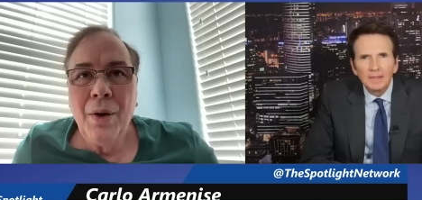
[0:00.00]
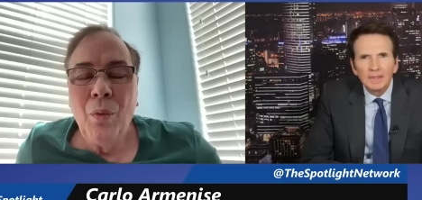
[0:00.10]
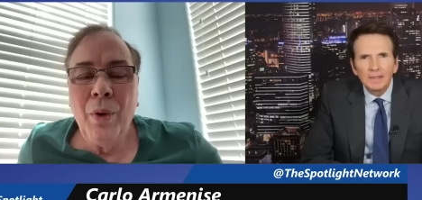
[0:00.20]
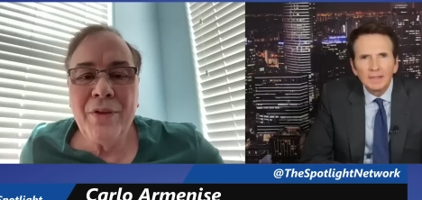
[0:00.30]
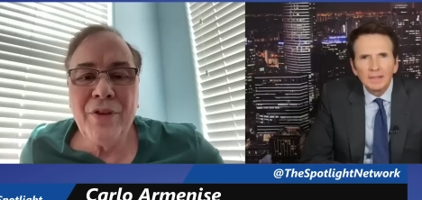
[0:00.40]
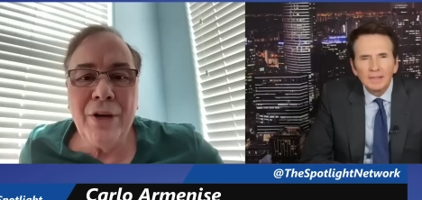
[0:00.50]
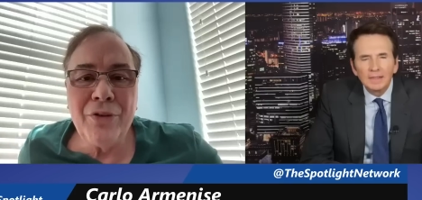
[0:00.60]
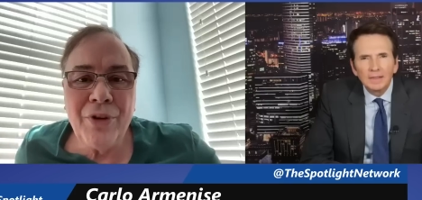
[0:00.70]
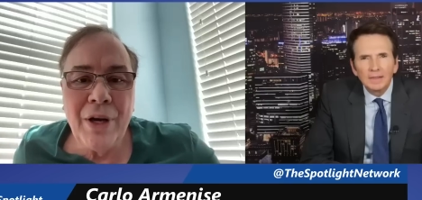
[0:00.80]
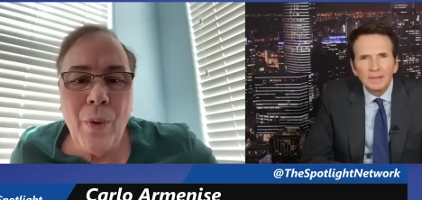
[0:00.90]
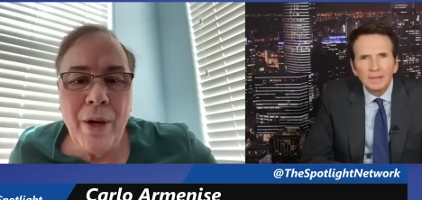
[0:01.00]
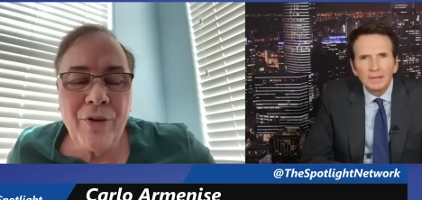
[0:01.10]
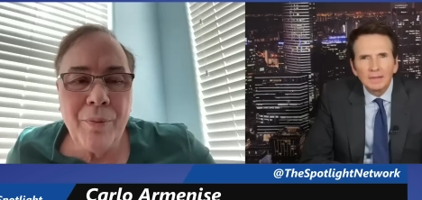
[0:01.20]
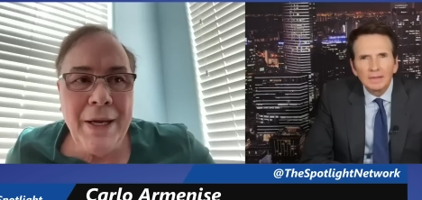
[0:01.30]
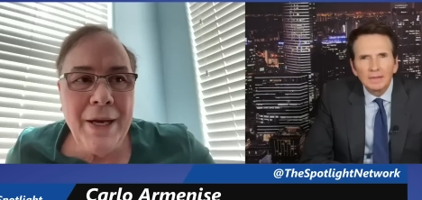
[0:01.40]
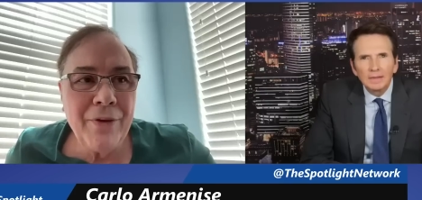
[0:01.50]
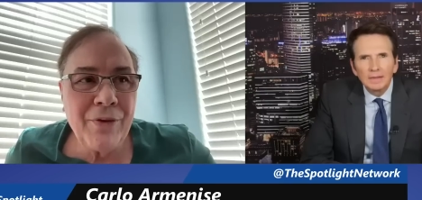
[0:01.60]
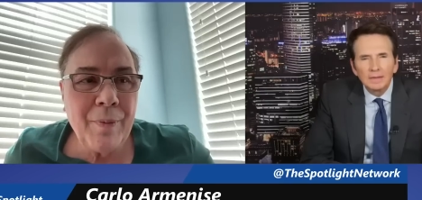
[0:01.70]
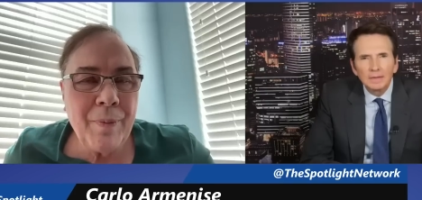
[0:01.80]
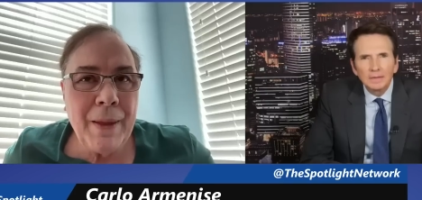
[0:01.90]
Speaker 1: Well, it's an interesting question
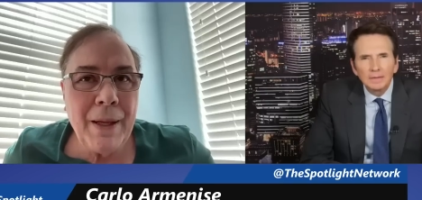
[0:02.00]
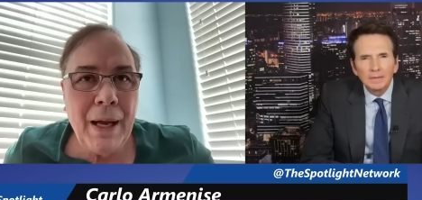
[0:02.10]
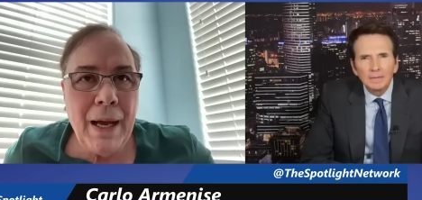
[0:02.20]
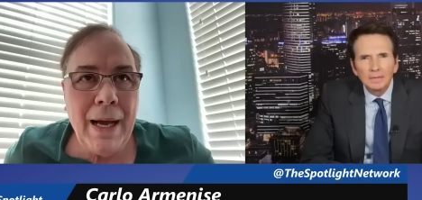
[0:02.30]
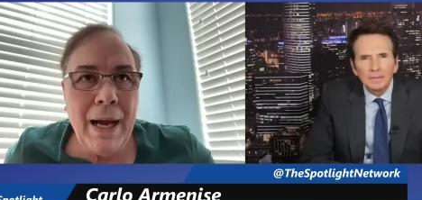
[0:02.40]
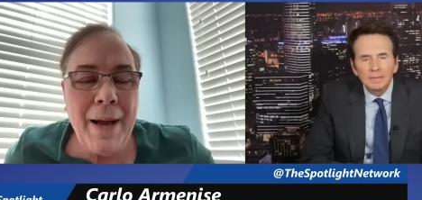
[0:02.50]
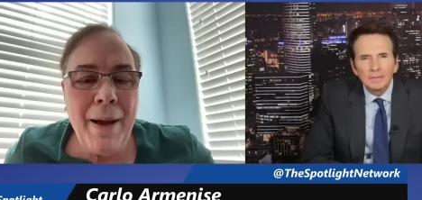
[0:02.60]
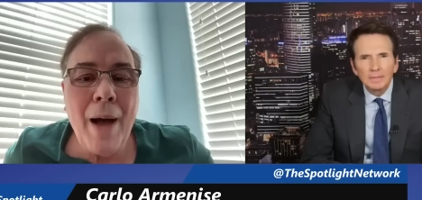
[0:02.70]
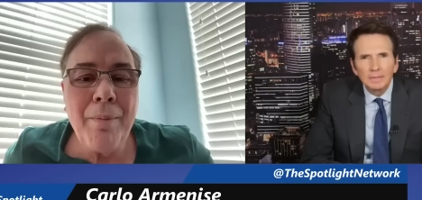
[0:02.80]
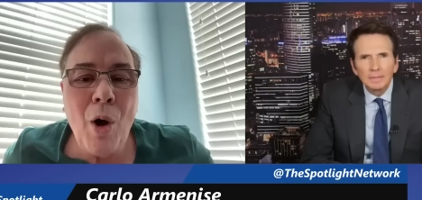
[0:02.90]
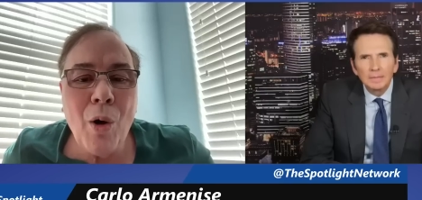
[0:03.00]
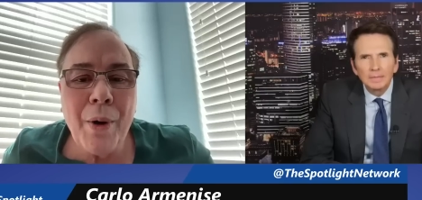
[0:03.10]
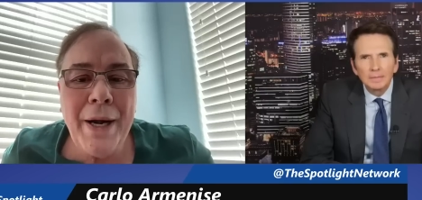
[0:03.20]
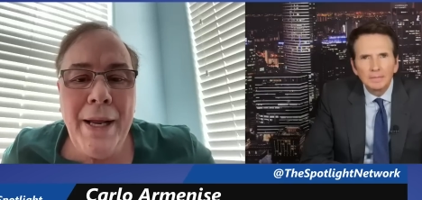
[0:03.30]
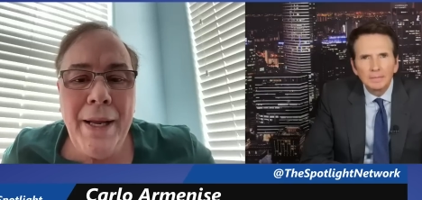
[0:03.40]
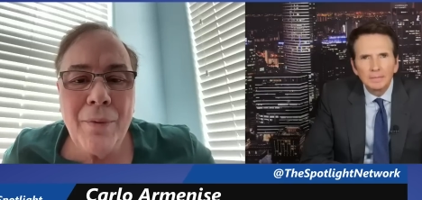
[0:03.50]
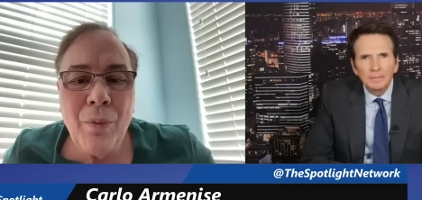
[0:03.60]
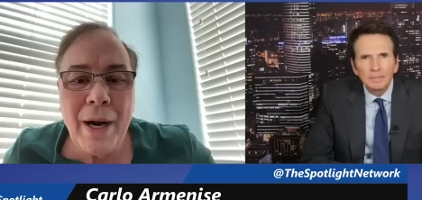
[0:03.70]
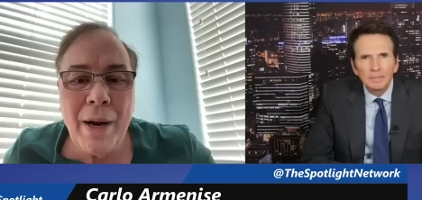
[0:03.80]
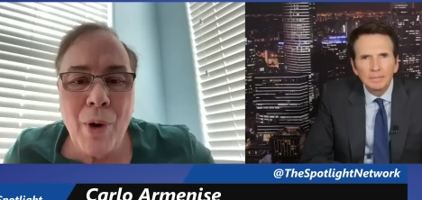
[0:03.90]
because I'm already,
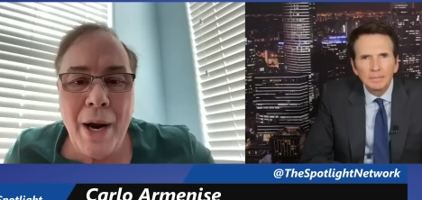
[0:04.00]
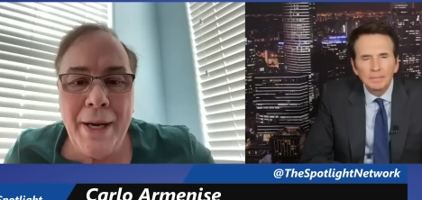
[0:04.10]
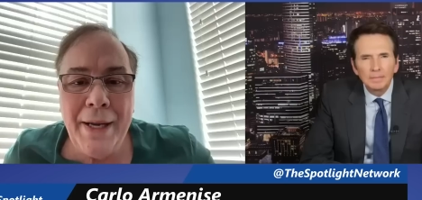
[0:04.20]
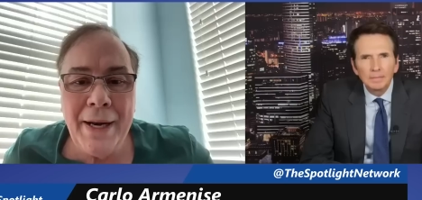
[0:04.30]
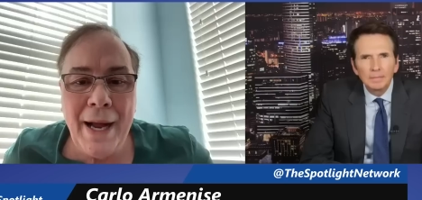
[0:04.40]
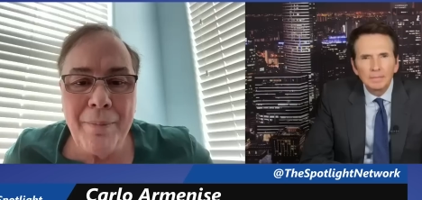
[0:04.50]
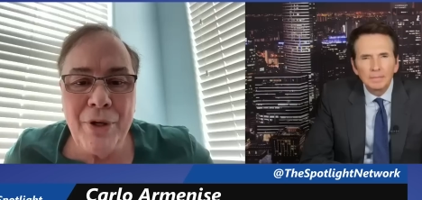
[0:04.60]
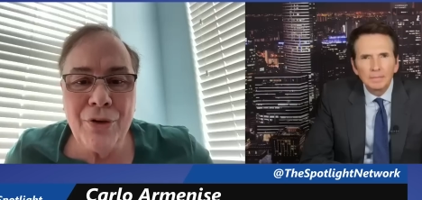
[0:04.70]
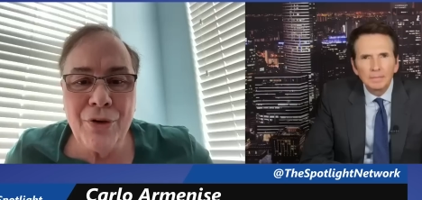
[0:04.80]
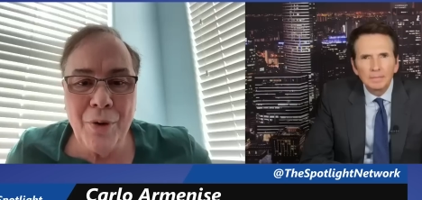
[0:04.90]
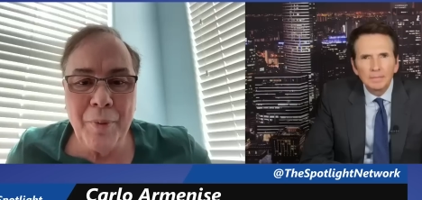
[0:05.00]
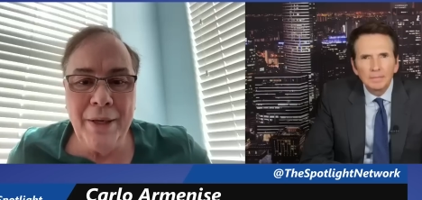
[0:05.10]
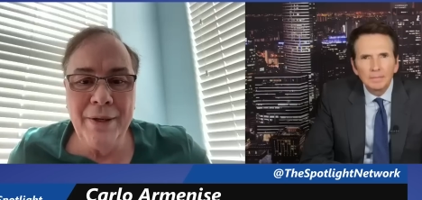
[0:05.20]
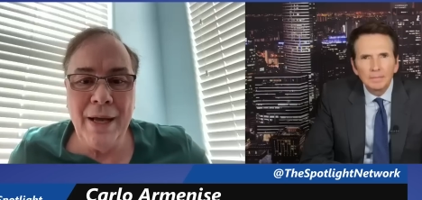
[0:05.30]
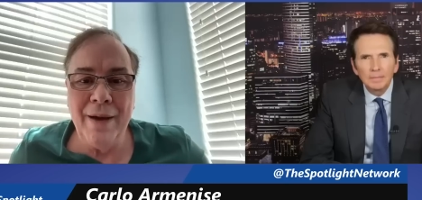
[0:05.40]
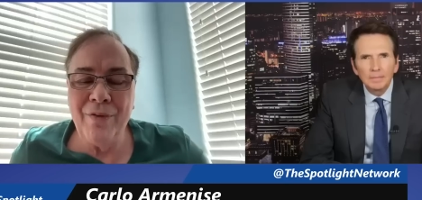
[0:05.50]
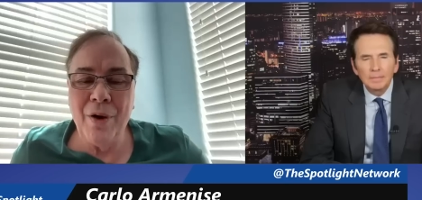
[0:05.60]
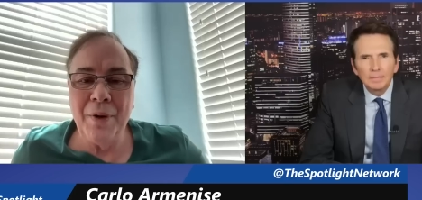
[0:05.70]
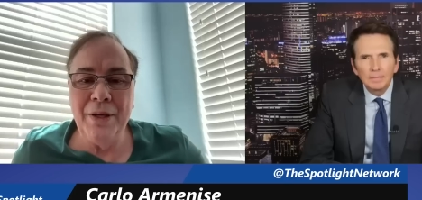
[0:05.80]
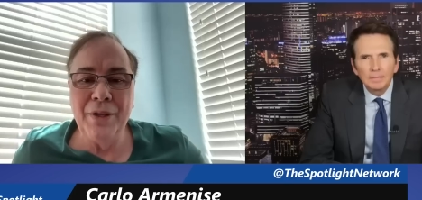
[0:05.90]
when I'm writing it, I've
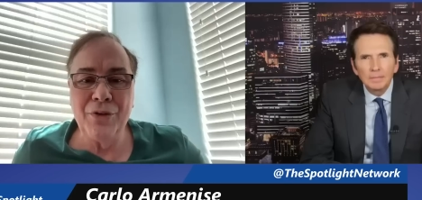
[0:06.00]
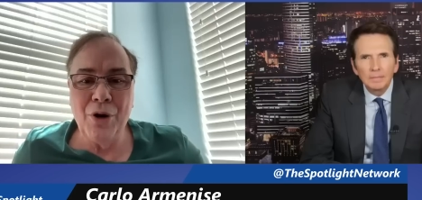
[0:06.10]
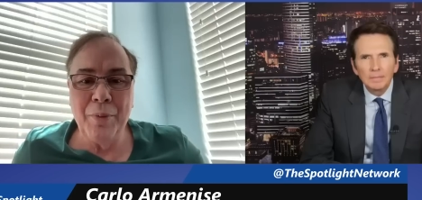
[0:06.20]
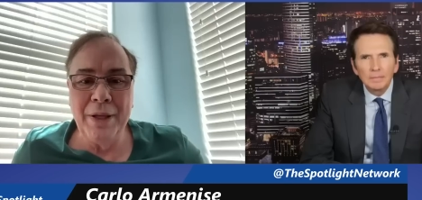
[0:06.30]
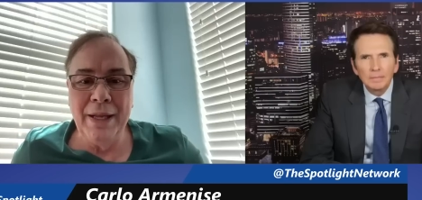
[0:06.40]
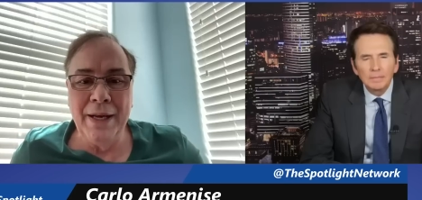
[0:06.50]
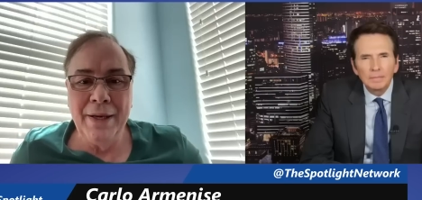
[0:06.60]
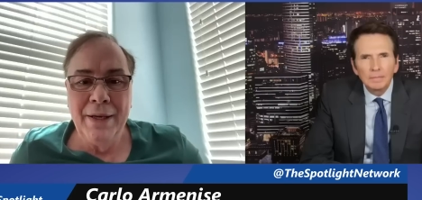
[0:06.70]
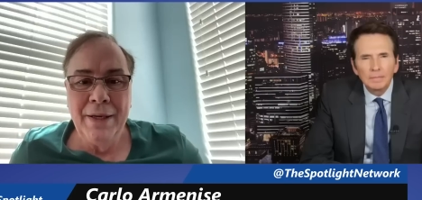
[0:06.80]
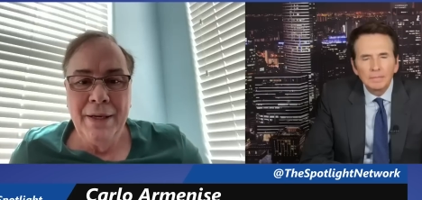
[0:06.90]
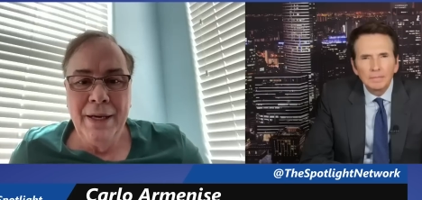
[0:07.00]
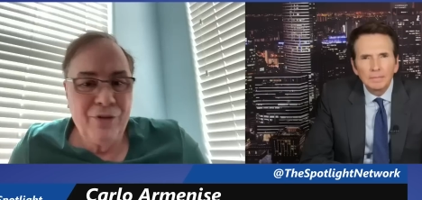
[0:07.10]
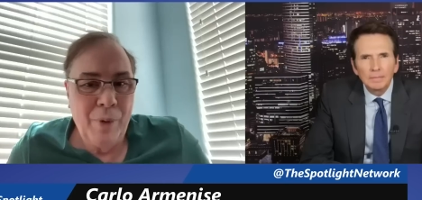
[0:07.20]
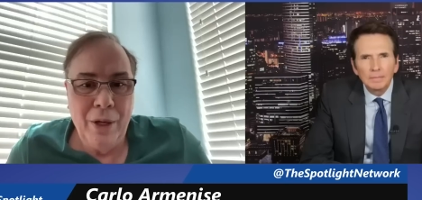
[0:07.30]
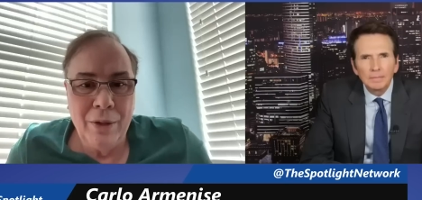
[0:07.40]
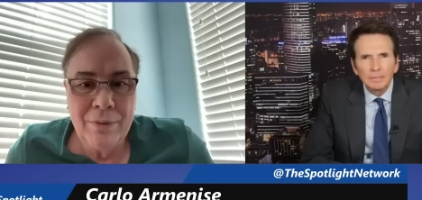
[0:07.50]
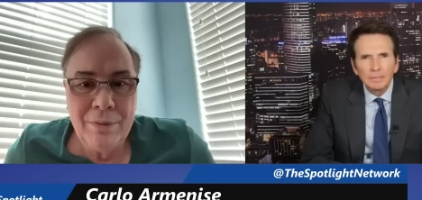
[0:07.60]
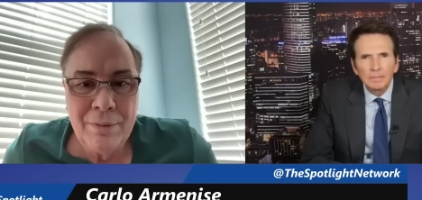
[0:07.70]
already determined that it's real,